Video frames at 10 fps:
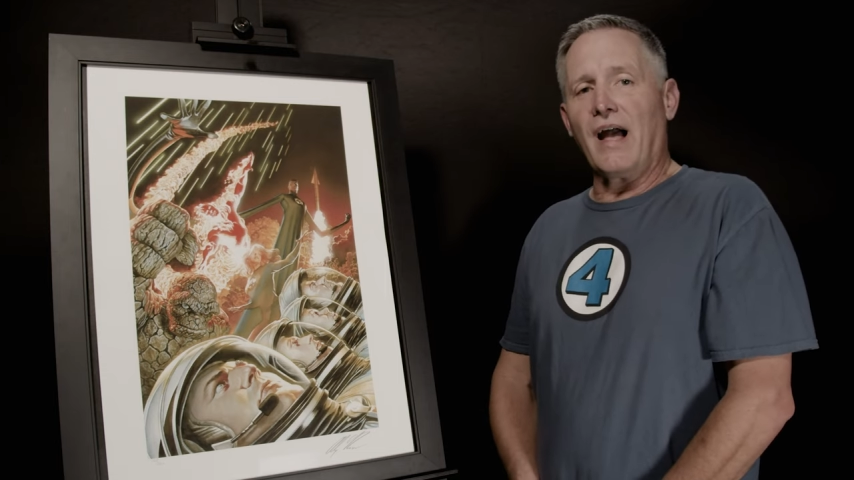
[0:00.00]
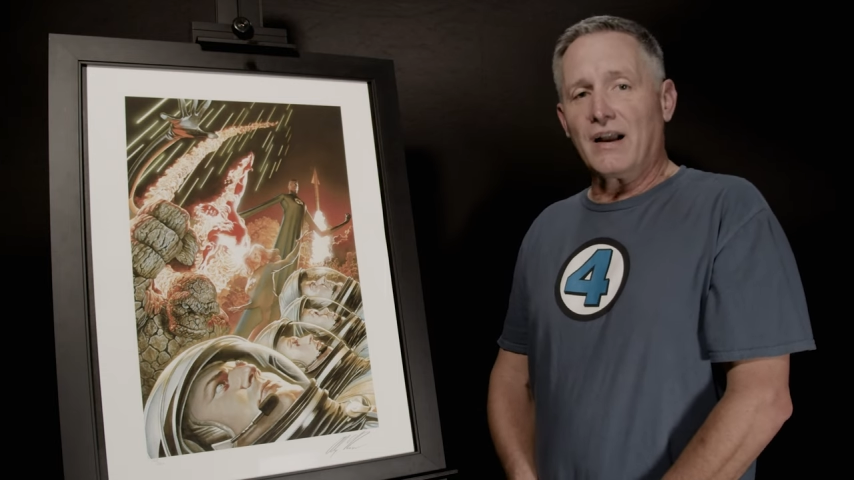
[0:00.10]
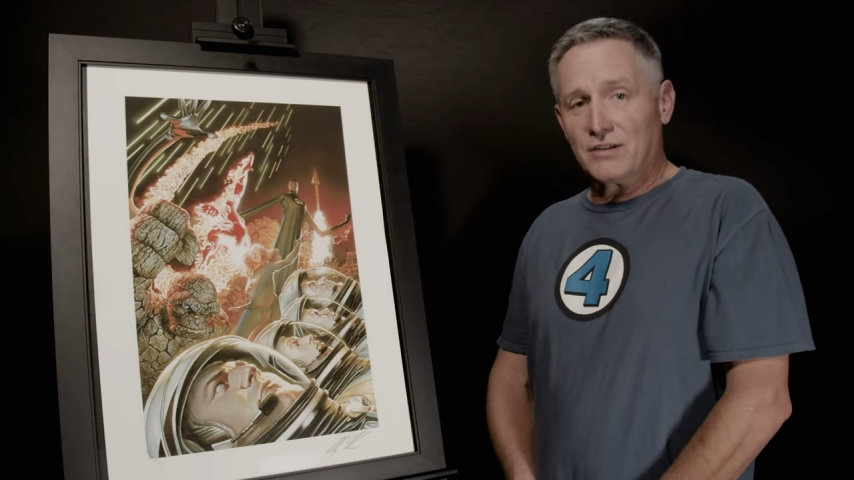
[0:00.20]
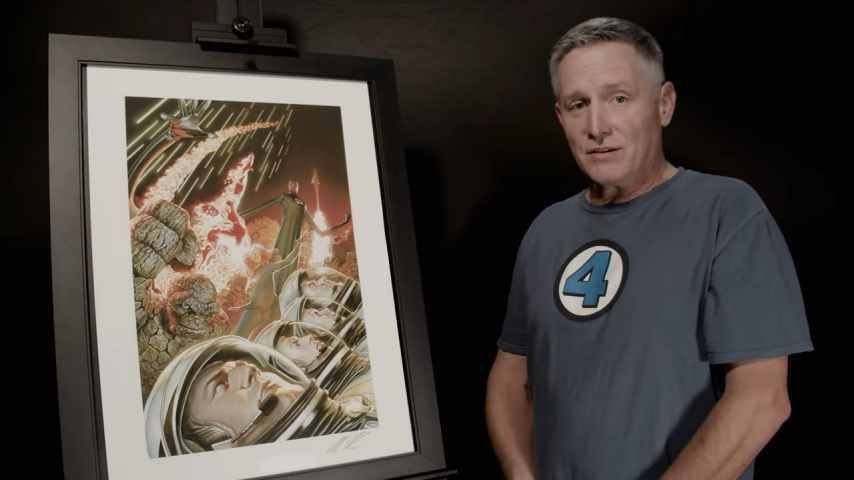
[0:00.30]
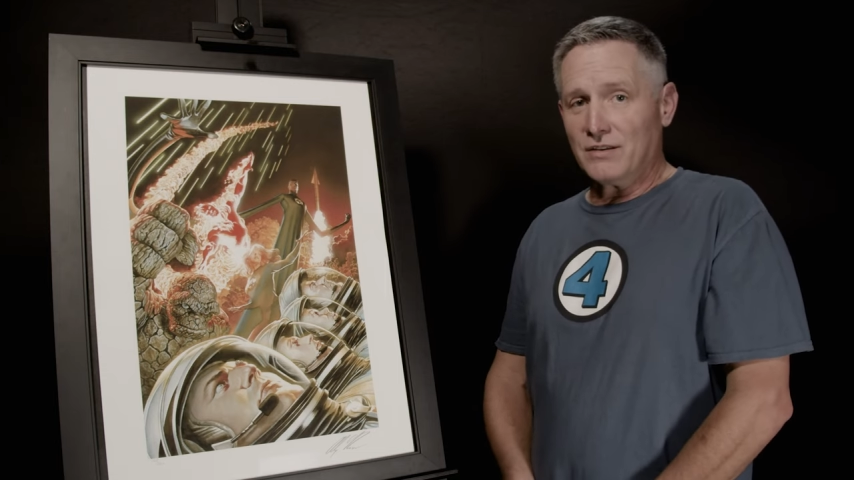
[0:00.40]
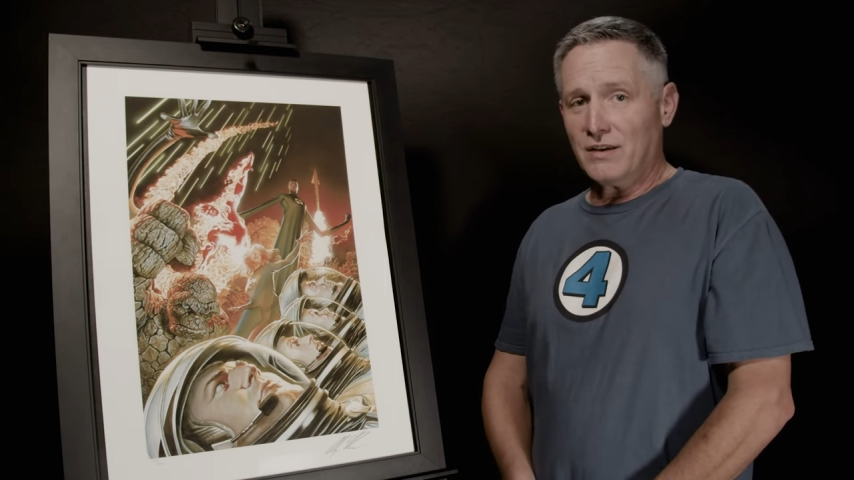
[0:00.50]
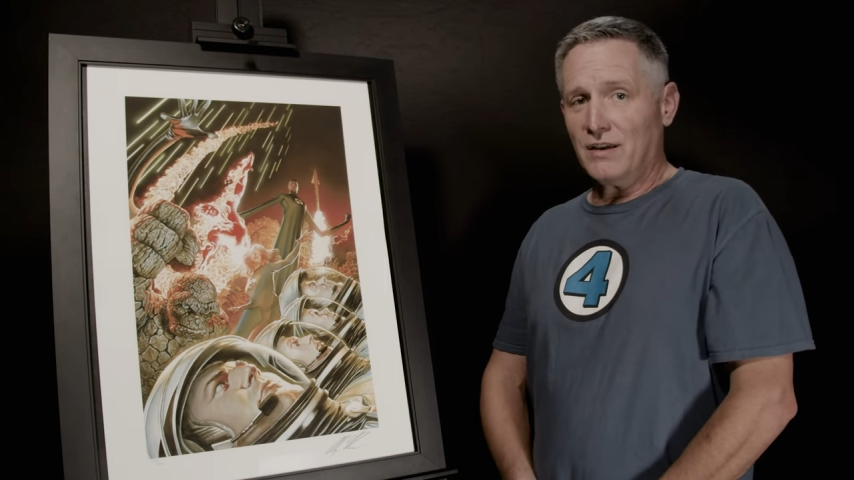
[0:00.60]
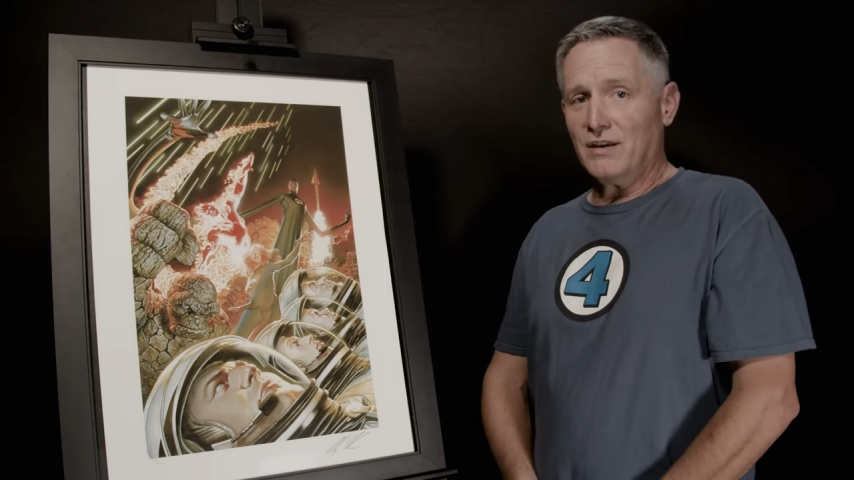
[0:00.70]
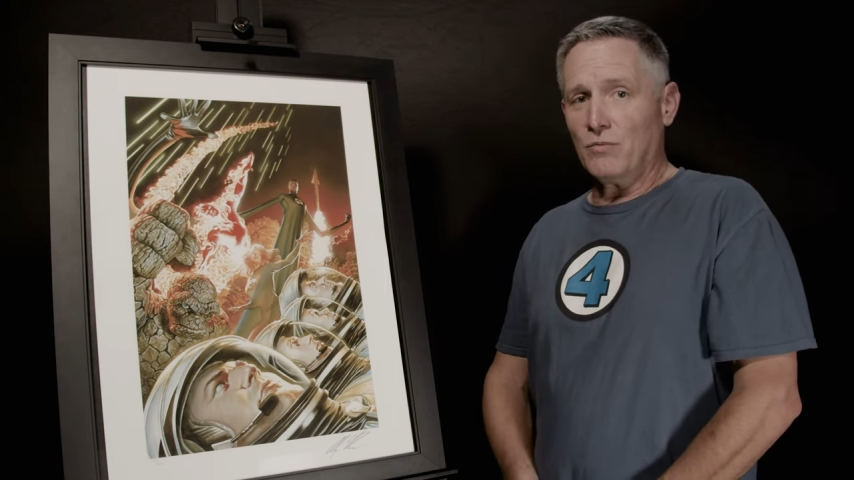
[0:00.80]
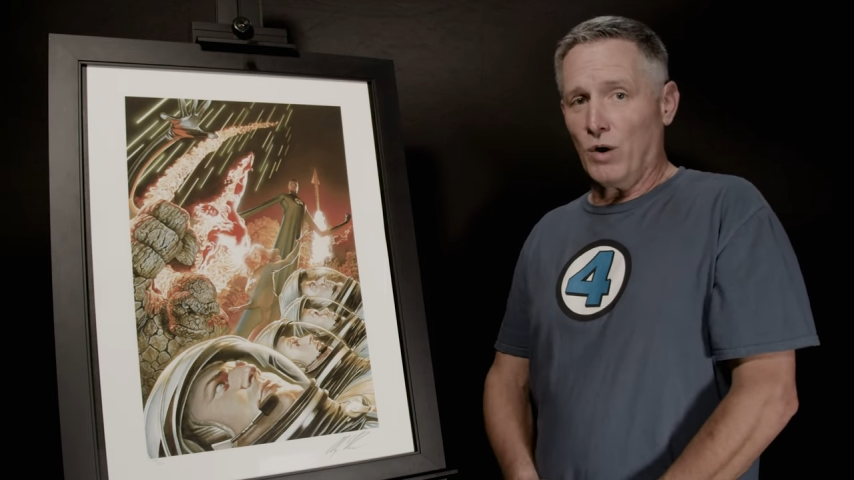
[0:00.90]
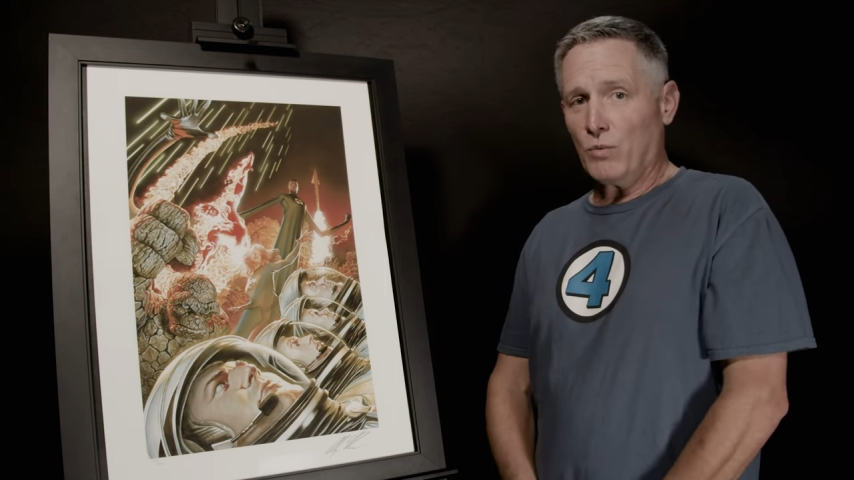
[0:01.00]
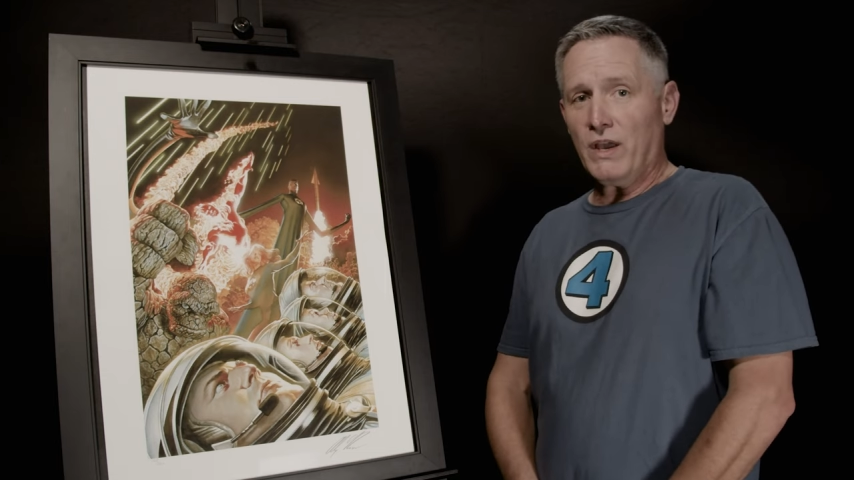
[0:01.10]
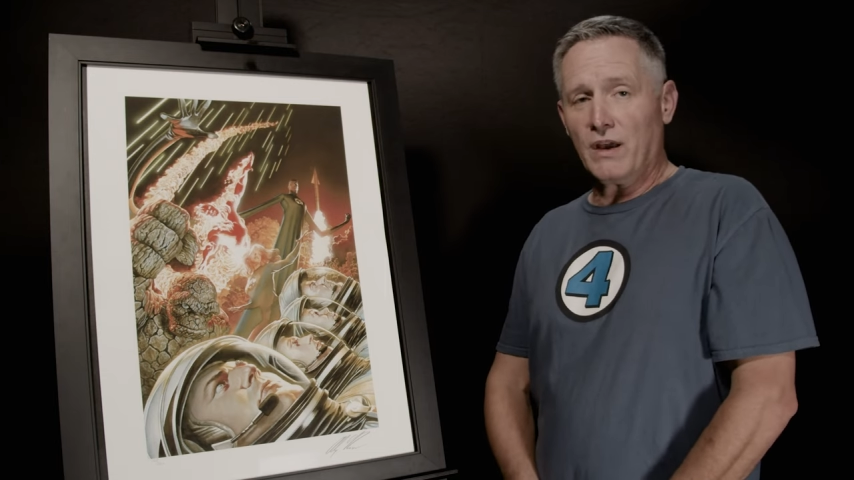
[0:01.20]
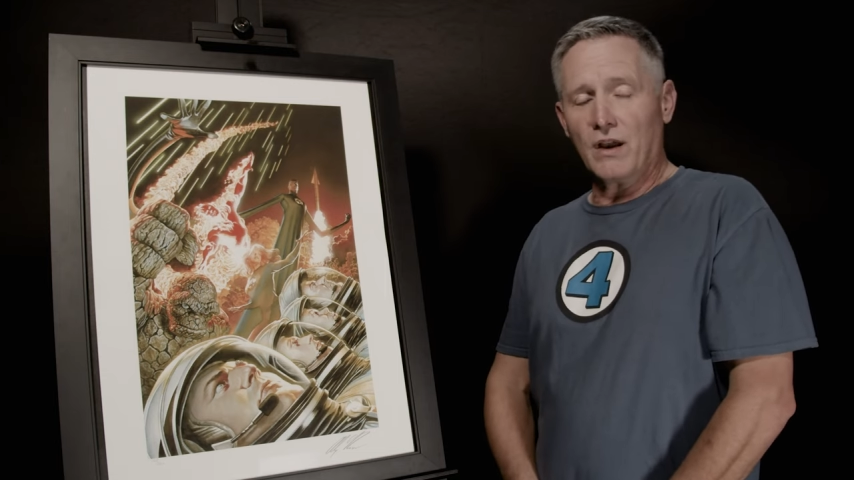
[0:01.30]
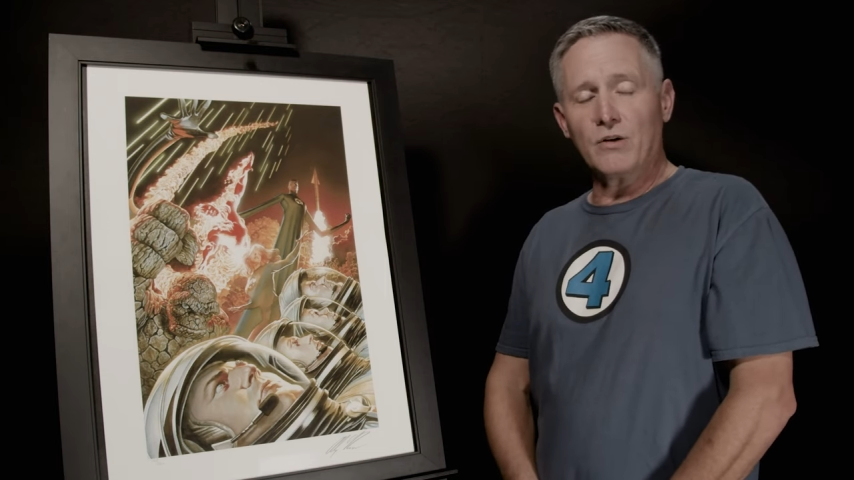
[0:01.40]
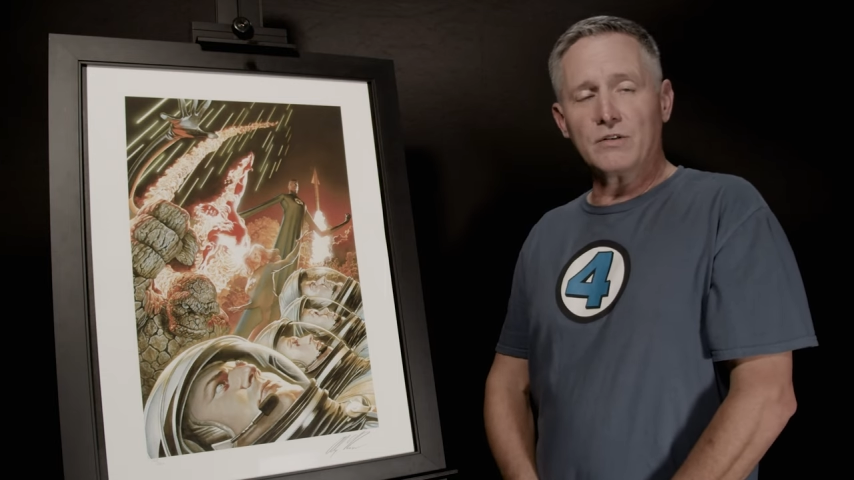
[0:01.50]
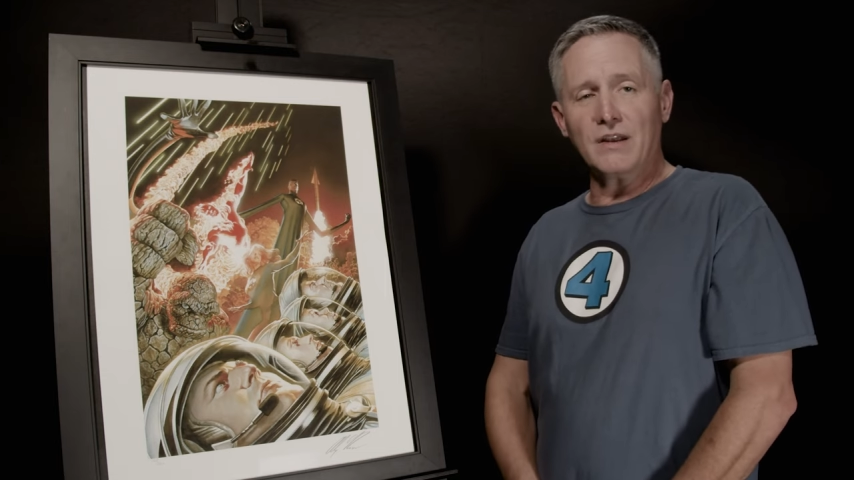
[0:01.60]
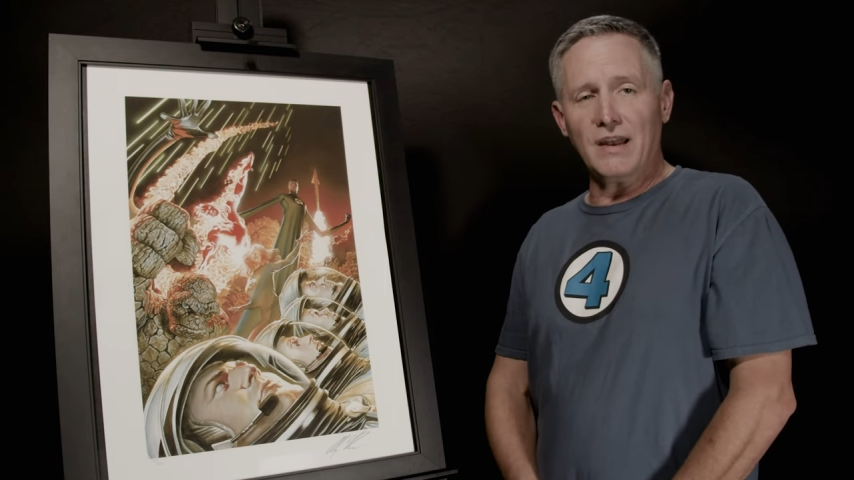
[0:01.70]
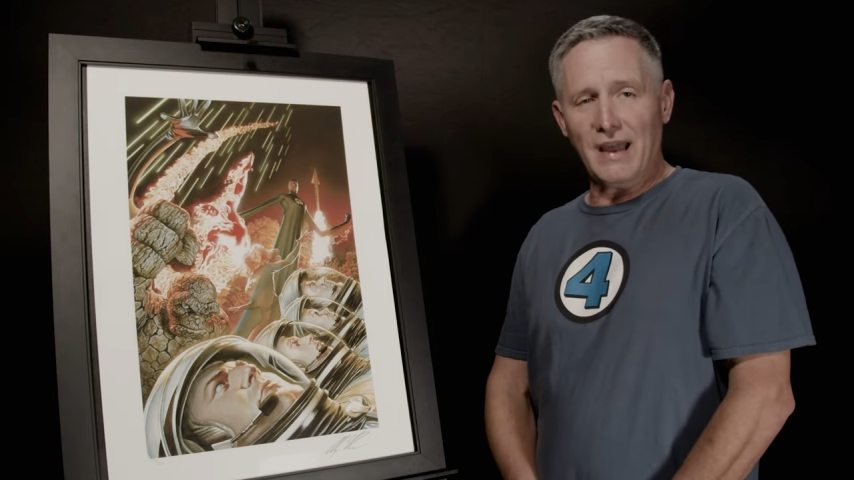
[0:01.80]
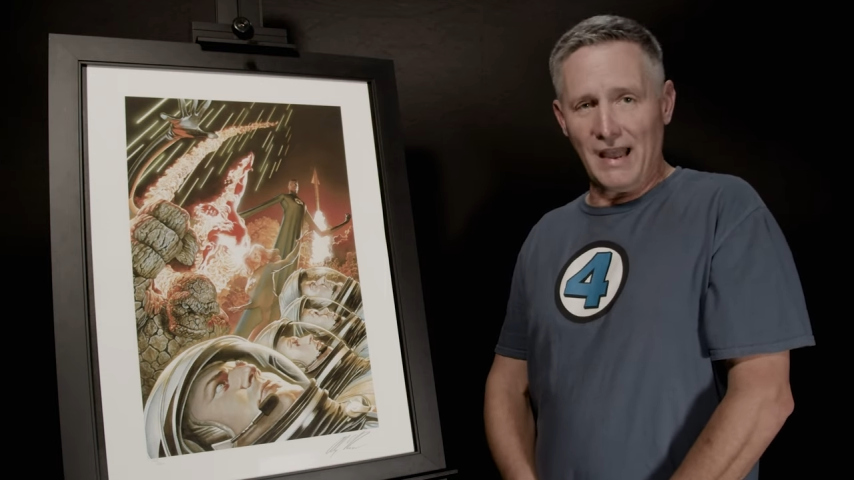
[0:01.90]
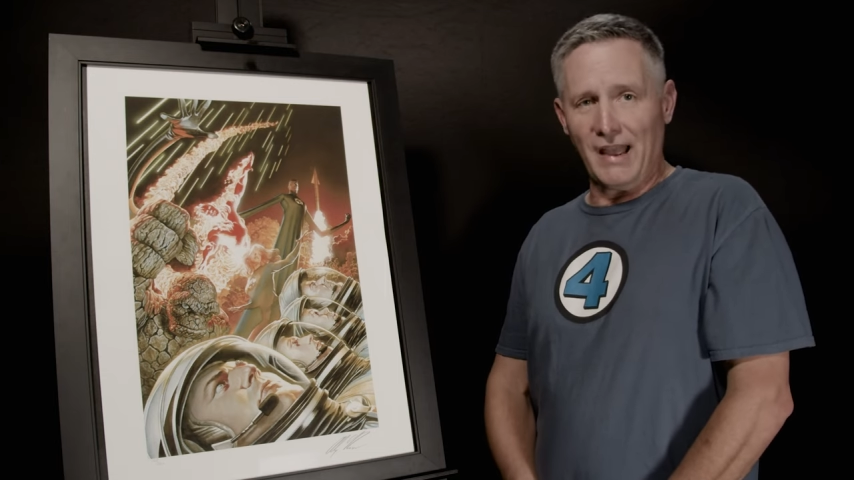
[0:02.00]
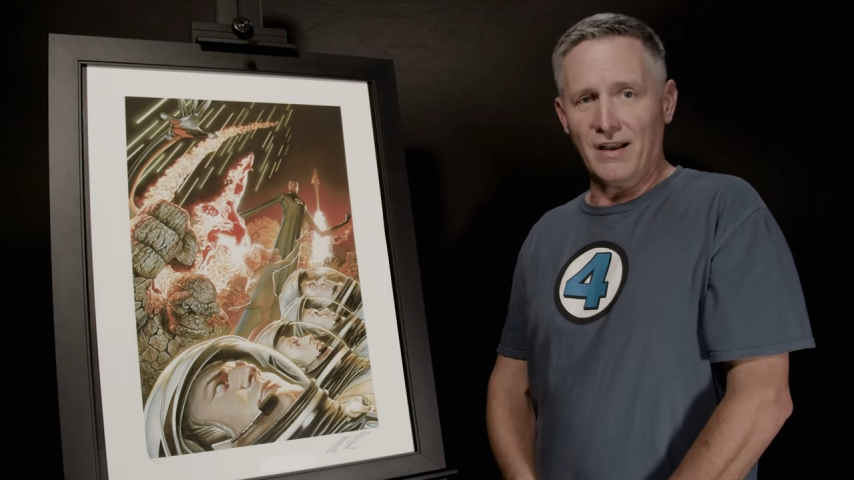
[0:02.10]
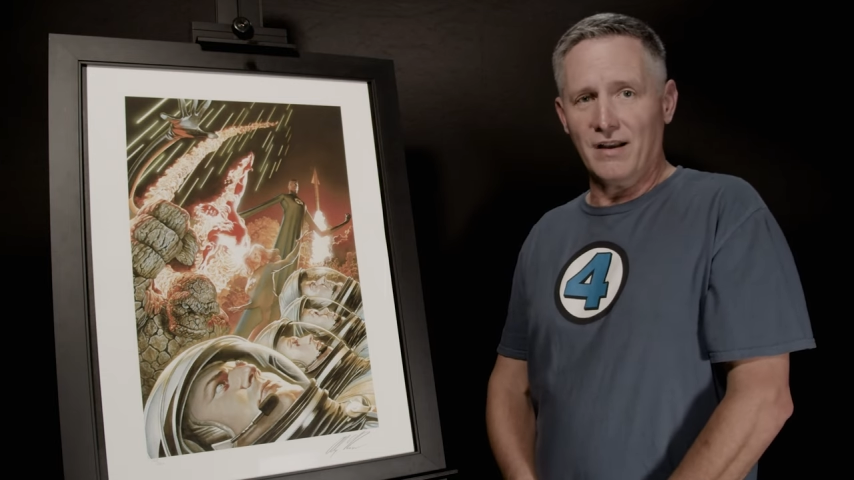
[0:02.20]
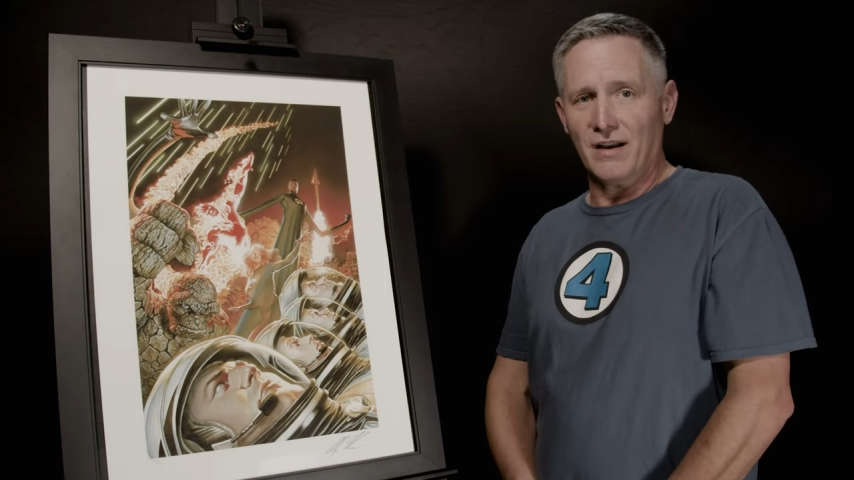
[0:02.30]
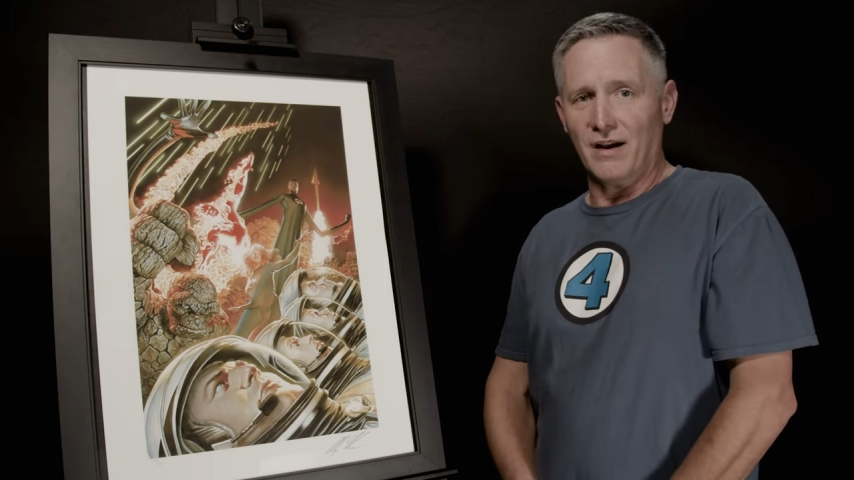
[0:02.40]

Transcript: actually one week ago today,